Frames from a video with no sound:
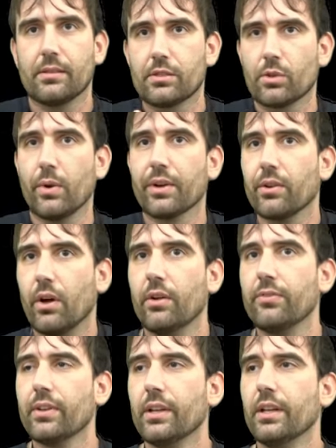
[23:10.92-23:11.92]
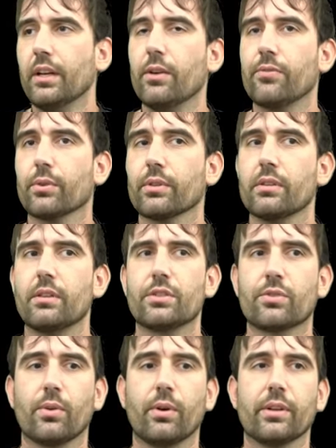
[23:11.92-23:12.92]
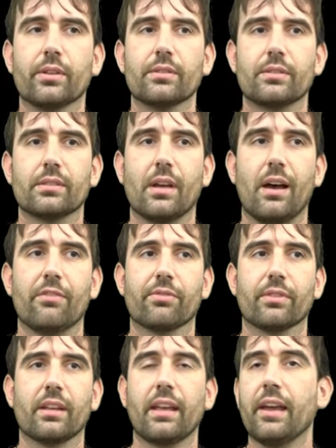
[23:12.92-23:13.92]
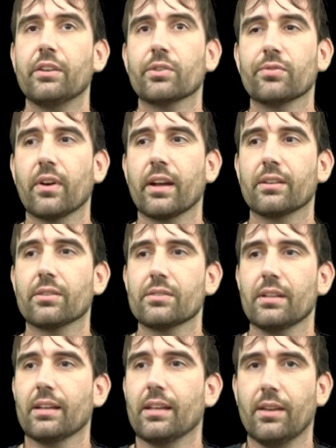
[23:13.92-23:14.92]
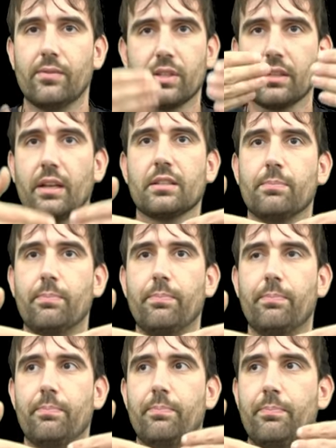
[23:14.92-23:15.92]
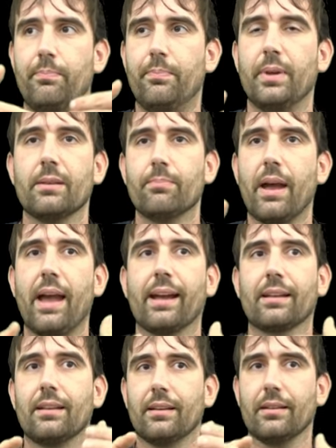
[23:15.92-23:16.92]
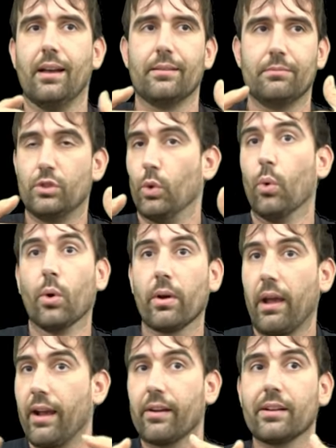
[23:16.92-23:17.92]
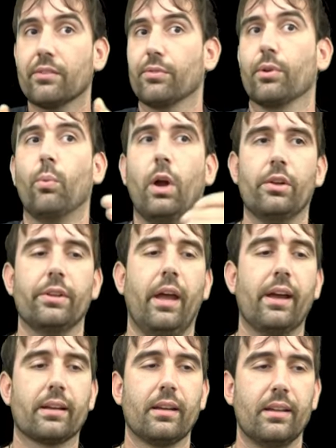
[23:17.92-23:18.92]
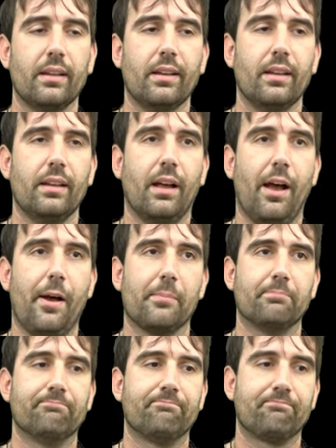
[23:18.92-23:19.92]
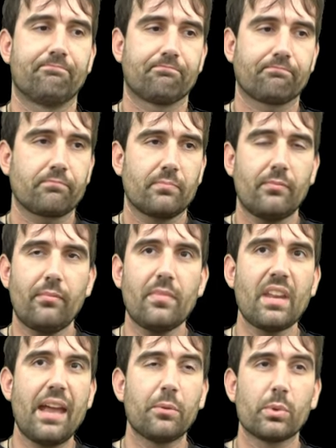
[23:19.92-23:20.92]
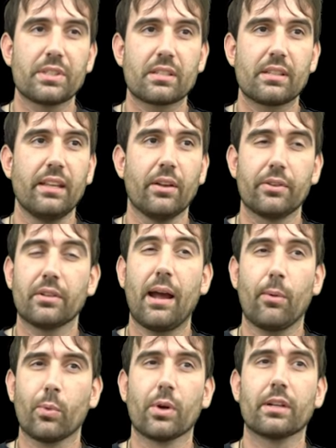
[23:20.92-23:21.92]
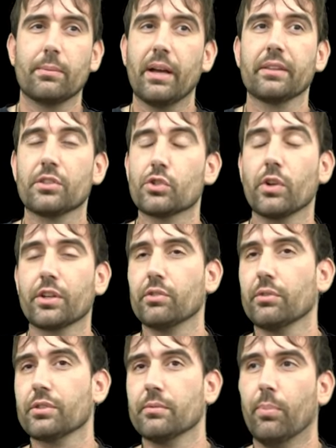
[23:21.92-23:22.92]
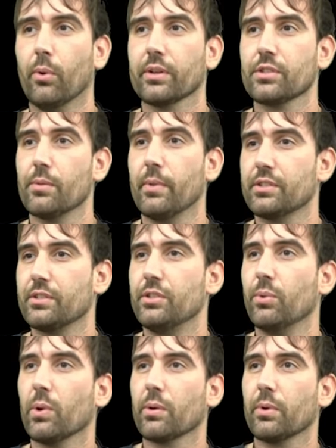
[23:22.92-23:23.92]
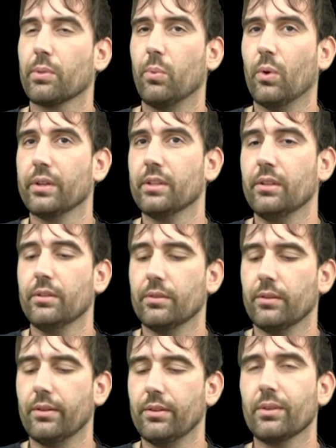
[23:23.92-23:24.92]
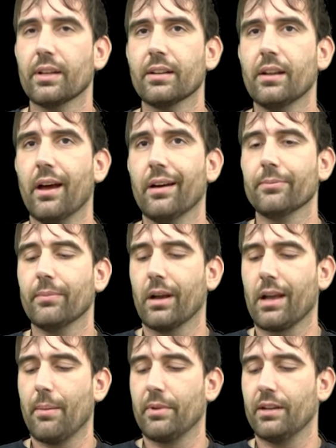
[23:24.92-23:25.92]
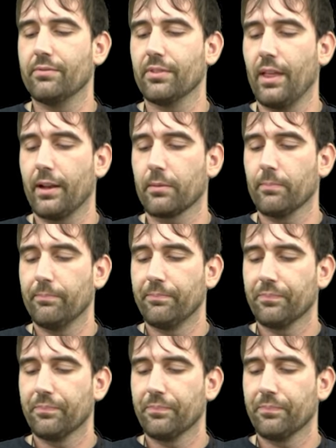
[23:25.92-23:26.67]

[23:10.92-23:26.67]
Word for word: and squared off for the destroyers. Uh, for the Gator freighters, it gives a nice big back uh, door area for a well deck. Um, and with steel, you're not worried about the structural support so much as you were with wood. You, you, you can uh, accommodate for that.